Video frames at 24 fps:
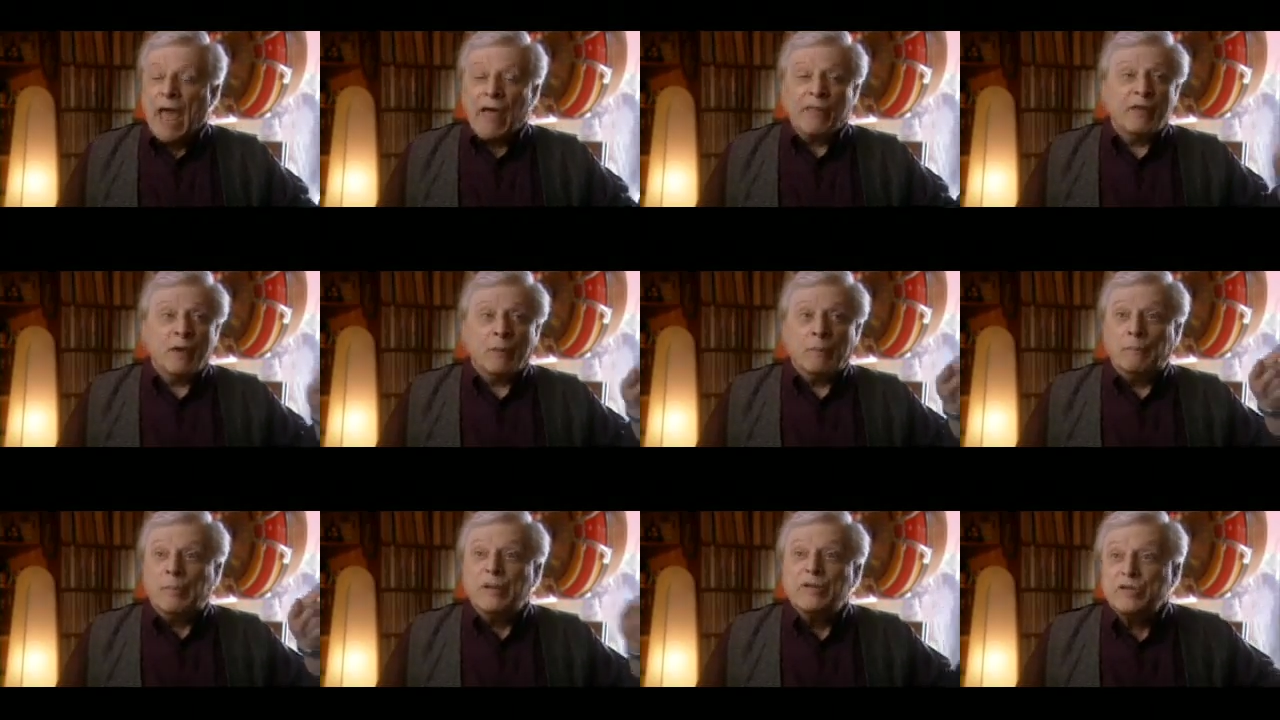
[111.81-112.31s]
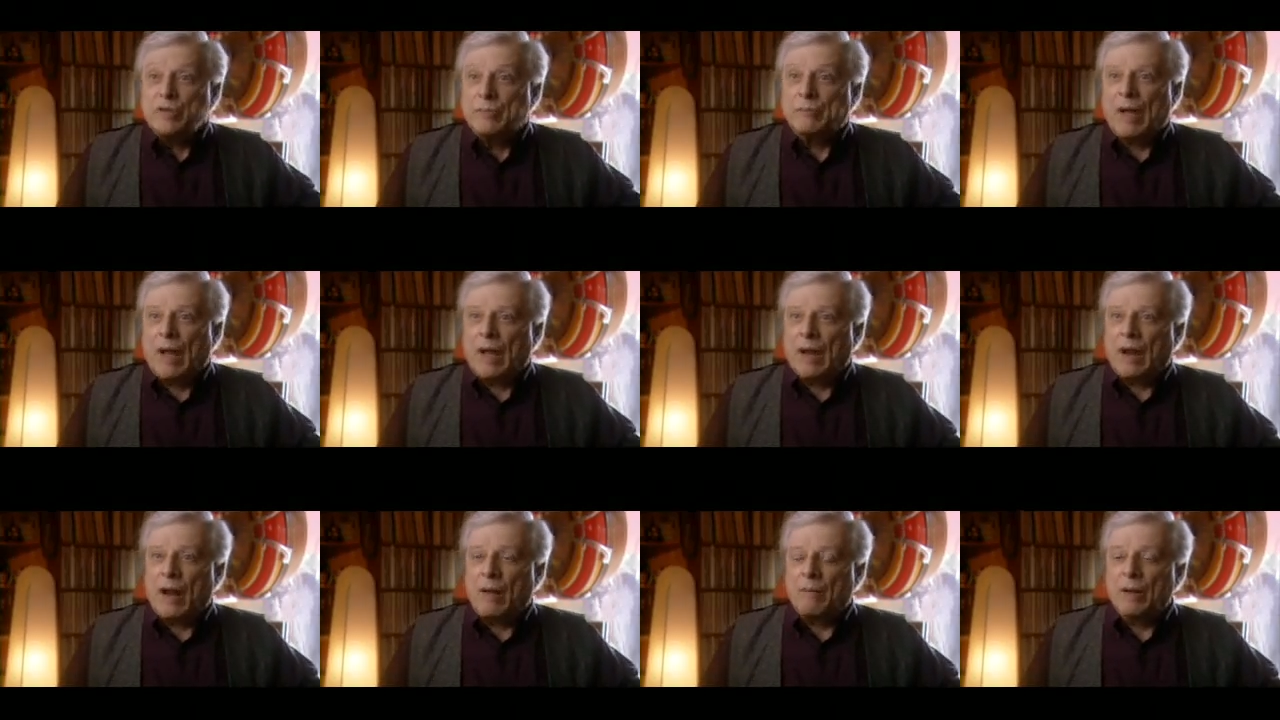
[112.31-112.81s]
And they'll bitch
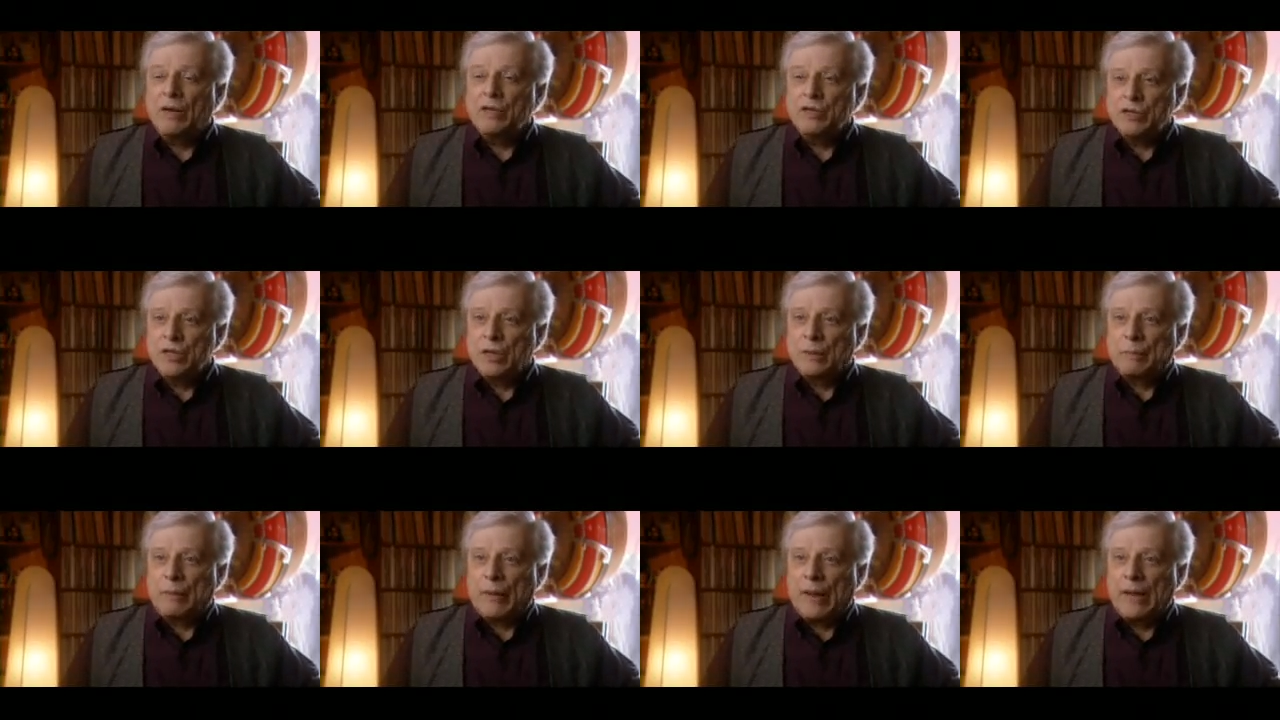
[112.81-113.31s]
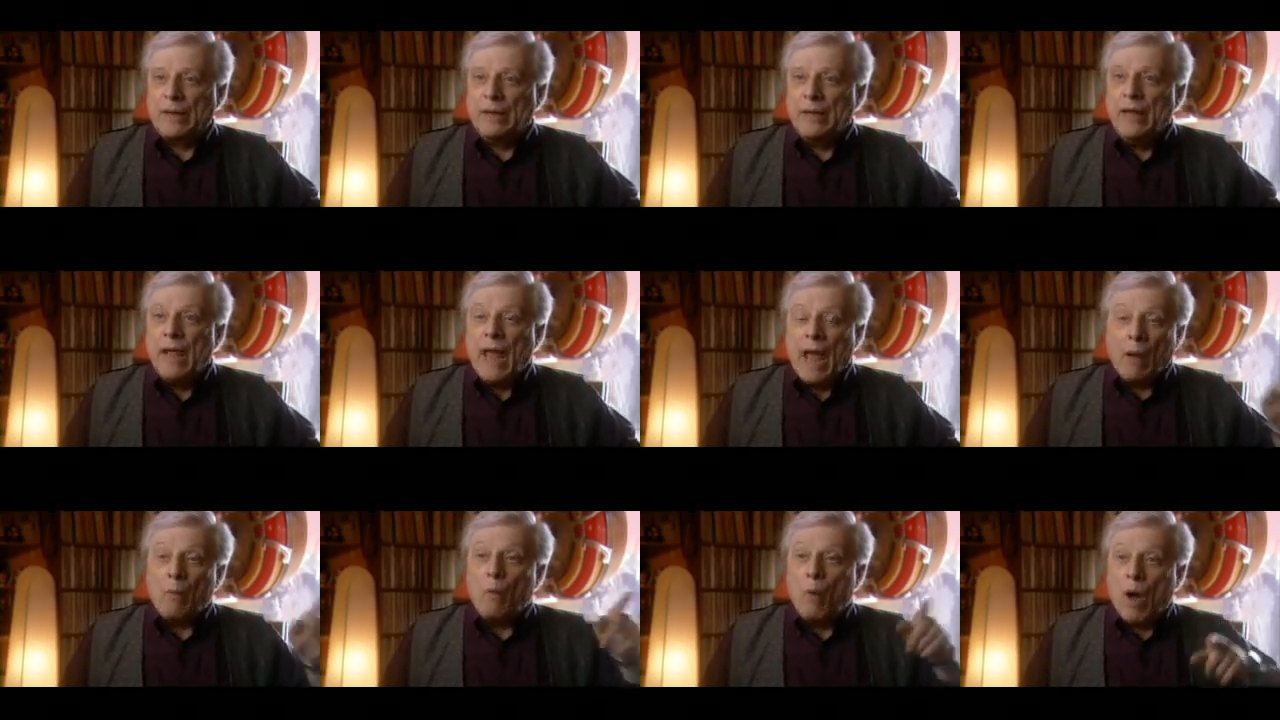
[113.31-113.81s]
about how much they're paid
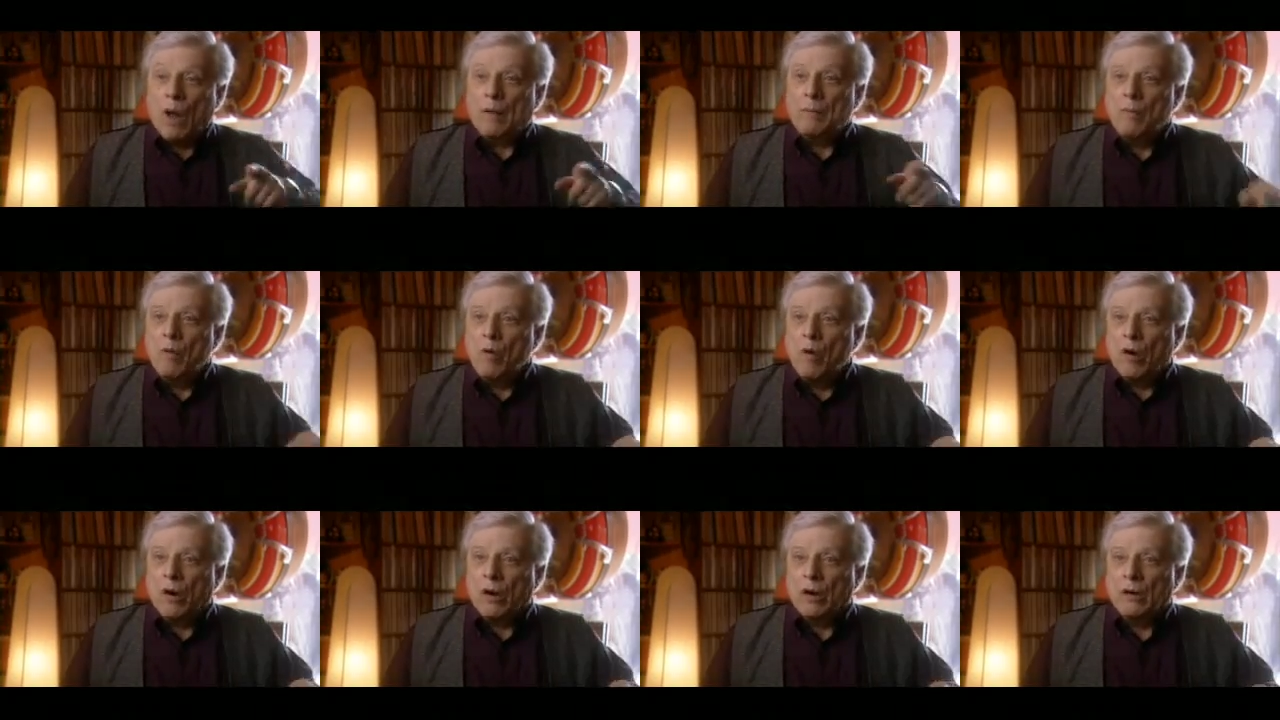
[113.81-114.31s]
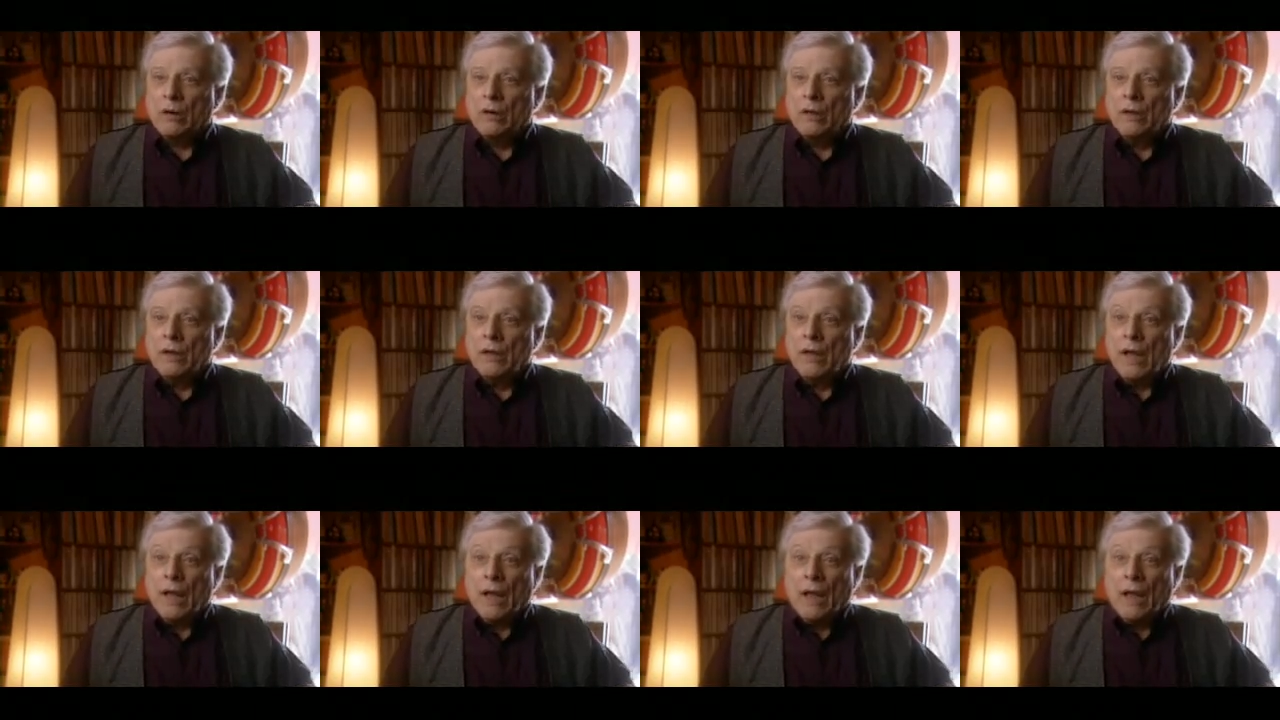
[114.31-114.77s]
and want more.